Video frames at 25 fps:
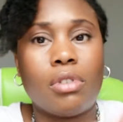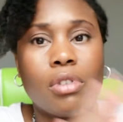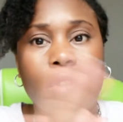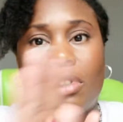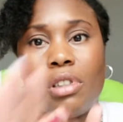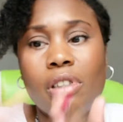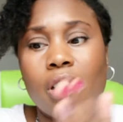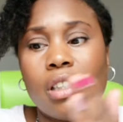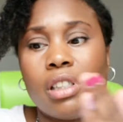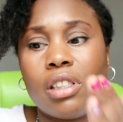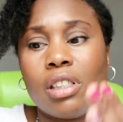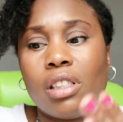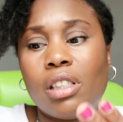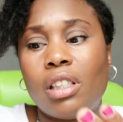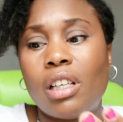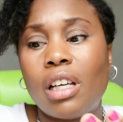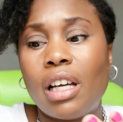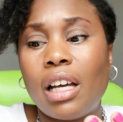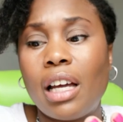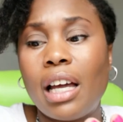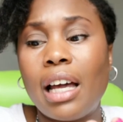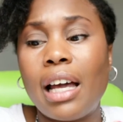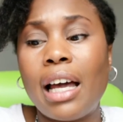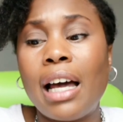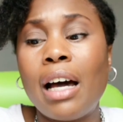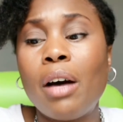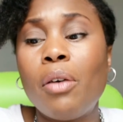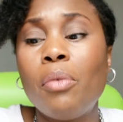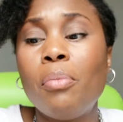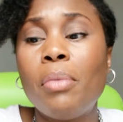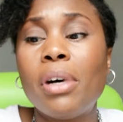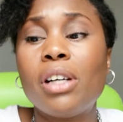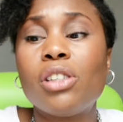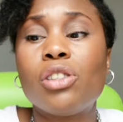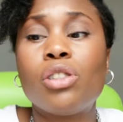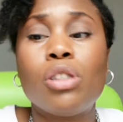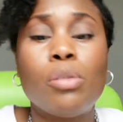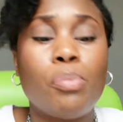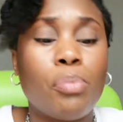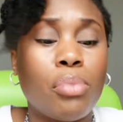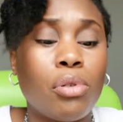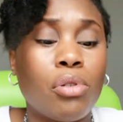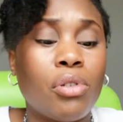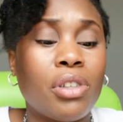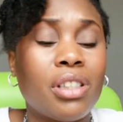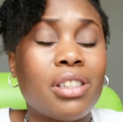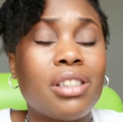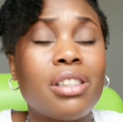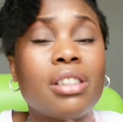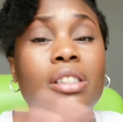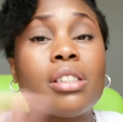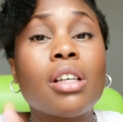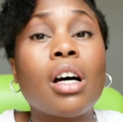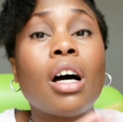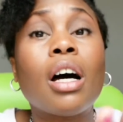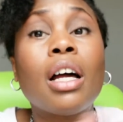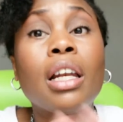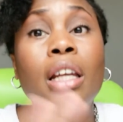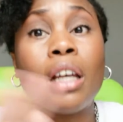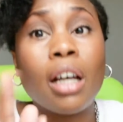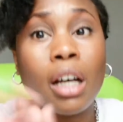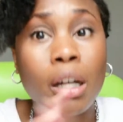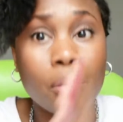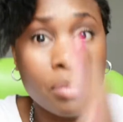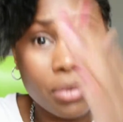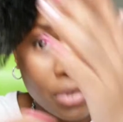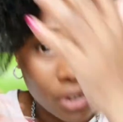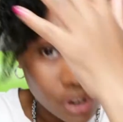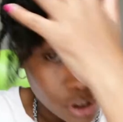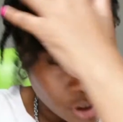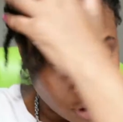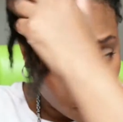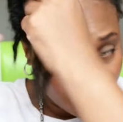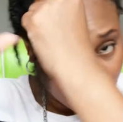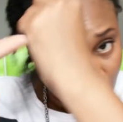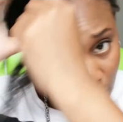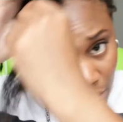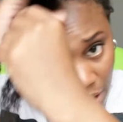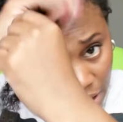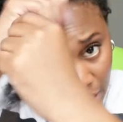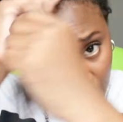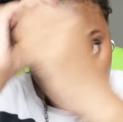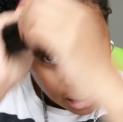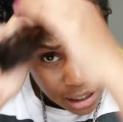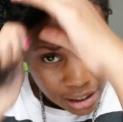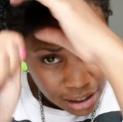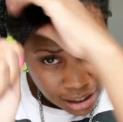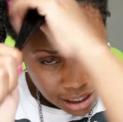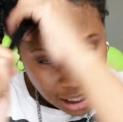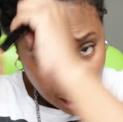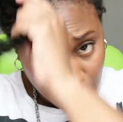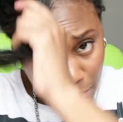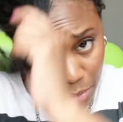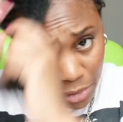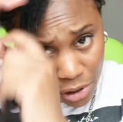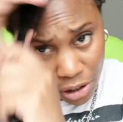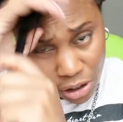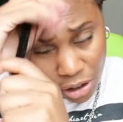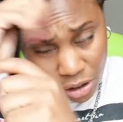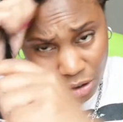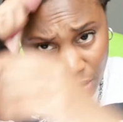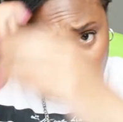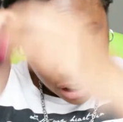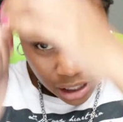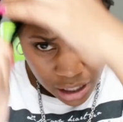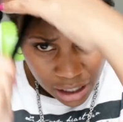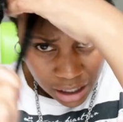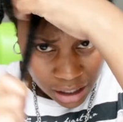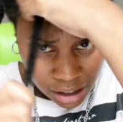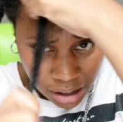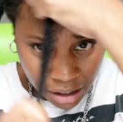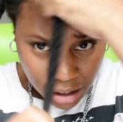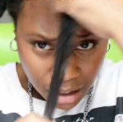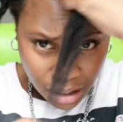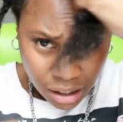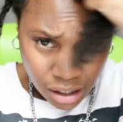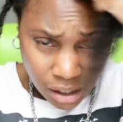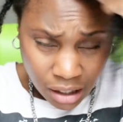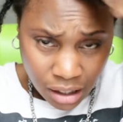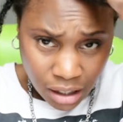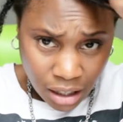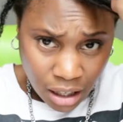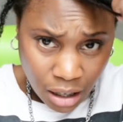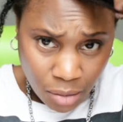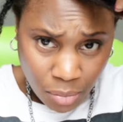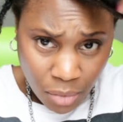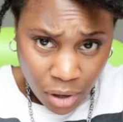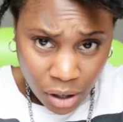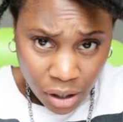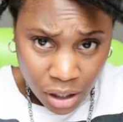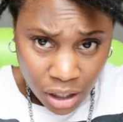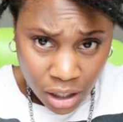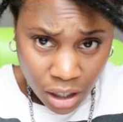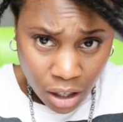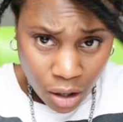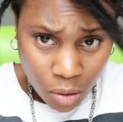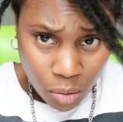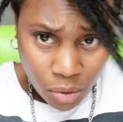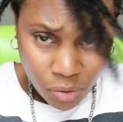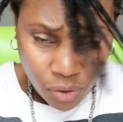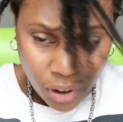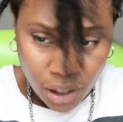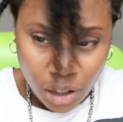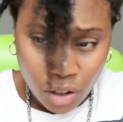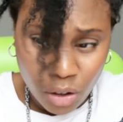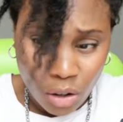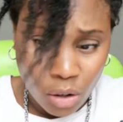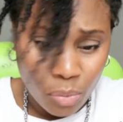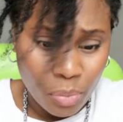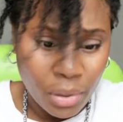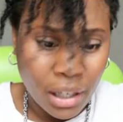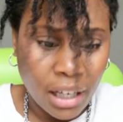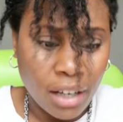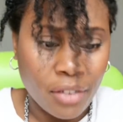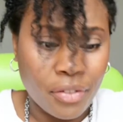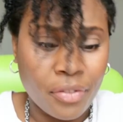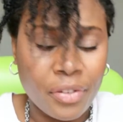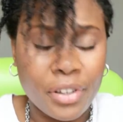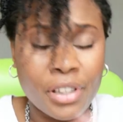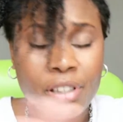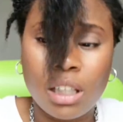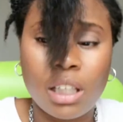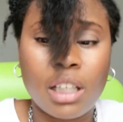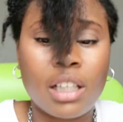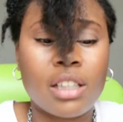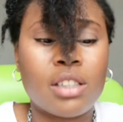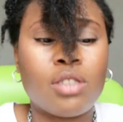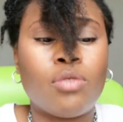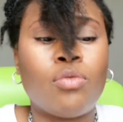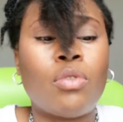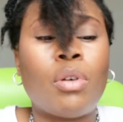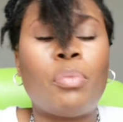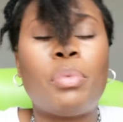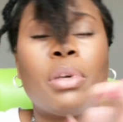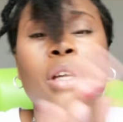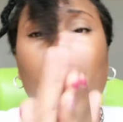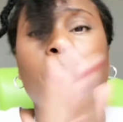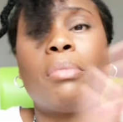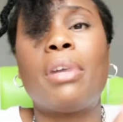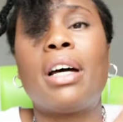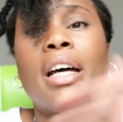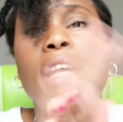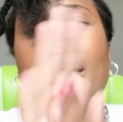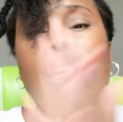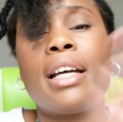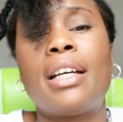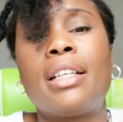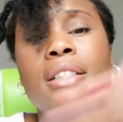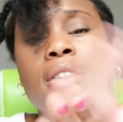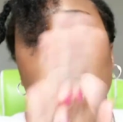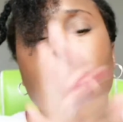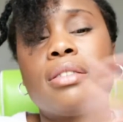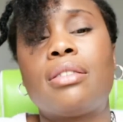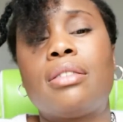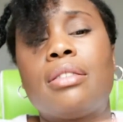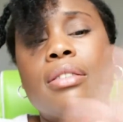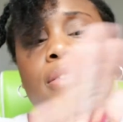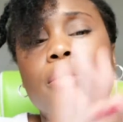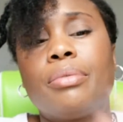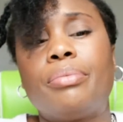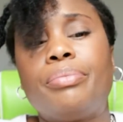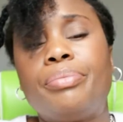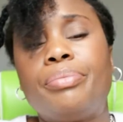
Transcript: conditioner. How much you put is entirely up to you. It's how much you need. I'm gonna go with a little bit at first. I like to rub it in my hands